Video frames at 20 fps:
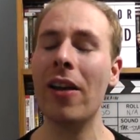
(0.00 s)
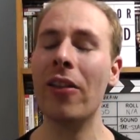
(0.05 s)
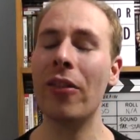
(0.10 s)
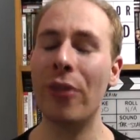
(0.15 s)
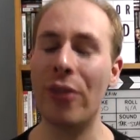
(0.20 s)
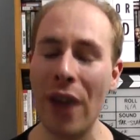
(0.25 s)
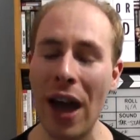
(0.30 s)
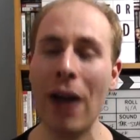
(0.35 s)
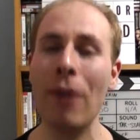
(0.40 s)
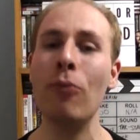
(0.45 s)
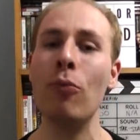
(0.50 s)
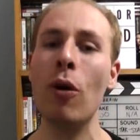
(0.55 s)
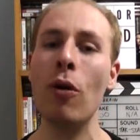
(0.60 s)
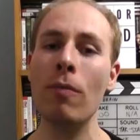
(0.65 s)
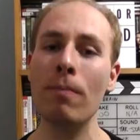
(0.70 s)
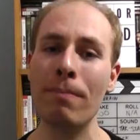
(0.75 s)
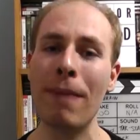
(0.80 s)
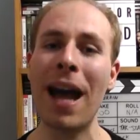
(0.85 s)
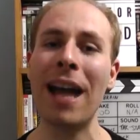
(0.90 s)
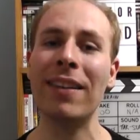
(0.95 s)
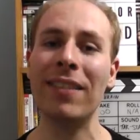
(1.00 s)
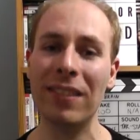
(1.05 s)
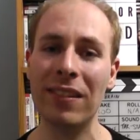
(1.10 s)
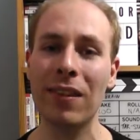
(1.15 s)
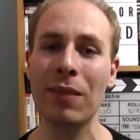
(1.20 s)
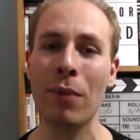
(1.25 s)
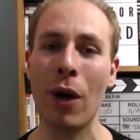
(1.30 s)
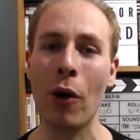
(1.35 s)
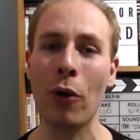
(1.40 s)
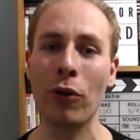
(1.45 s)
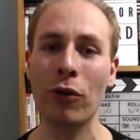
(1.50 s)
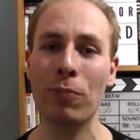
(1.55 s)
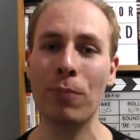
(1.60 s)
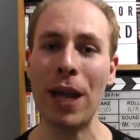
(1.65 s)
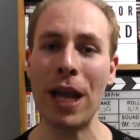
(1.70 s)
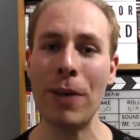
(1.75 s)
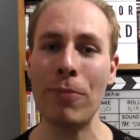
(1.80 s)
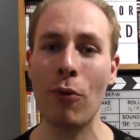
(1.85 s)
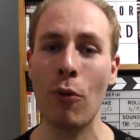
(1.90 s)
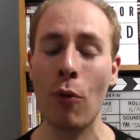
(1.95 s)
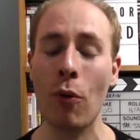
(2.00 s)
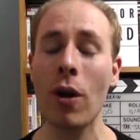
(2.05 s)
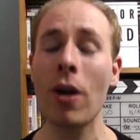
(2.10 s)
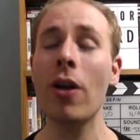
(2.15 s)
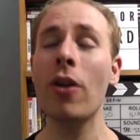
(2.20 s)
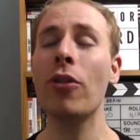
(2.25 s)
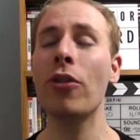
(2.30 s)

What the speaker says: that won't matter to most people.